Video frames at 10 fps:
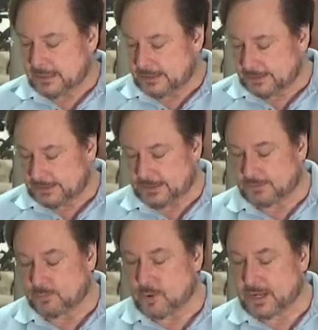This
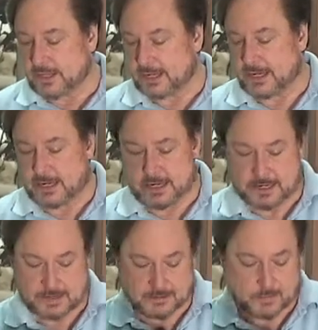is Whitley.
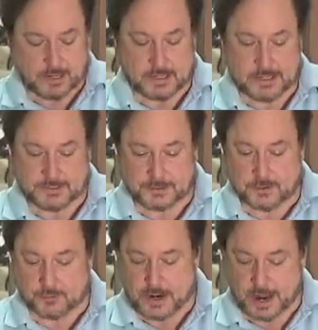Whitley is
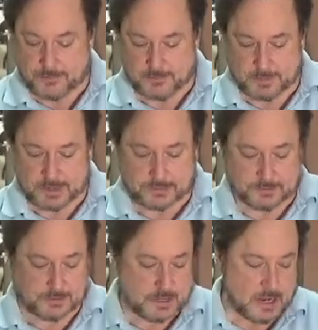a coonhound
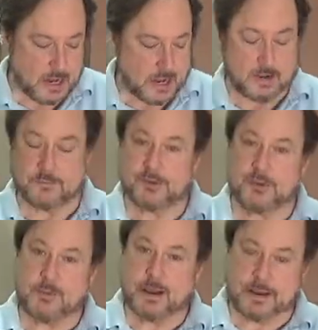mix. Um,
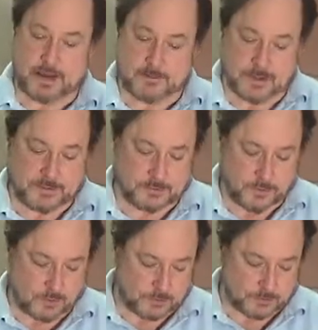she's about eight months
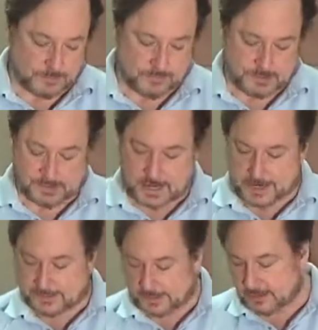old. She's a
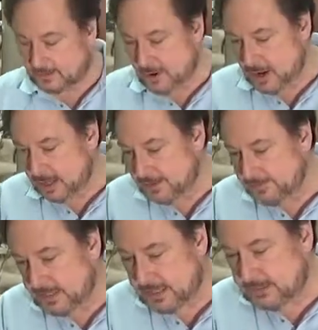nice little dog.
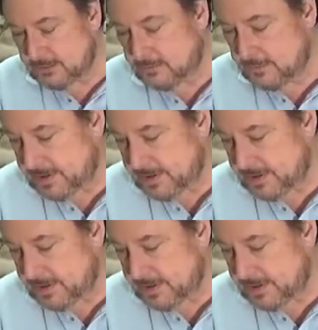Yeah, she's going to